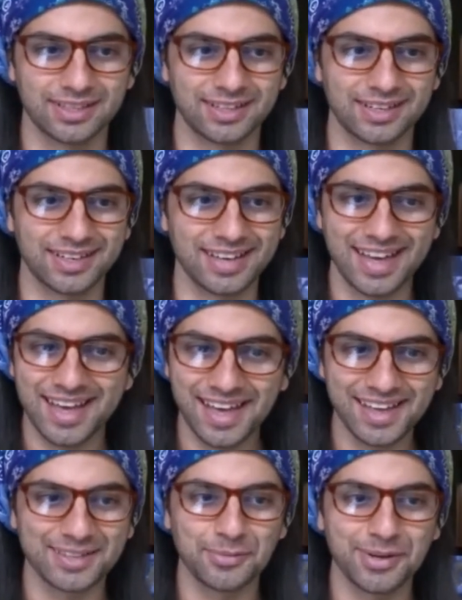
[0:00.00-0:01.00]
Uh,
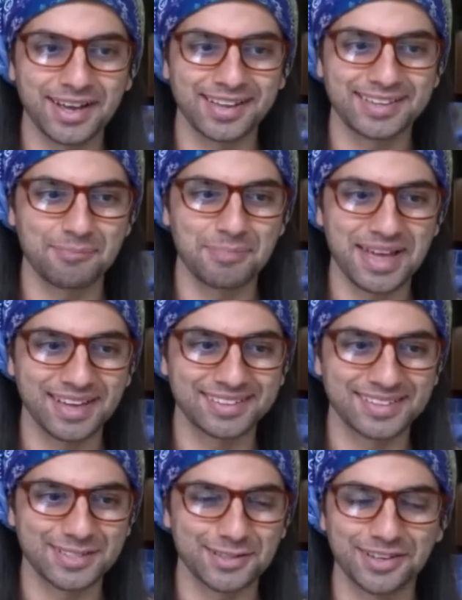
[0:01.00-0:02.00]
and we got the
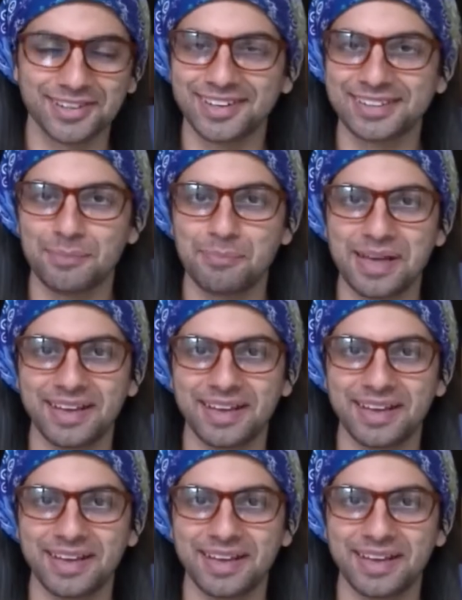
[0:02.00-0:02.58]
bandit, so I locked the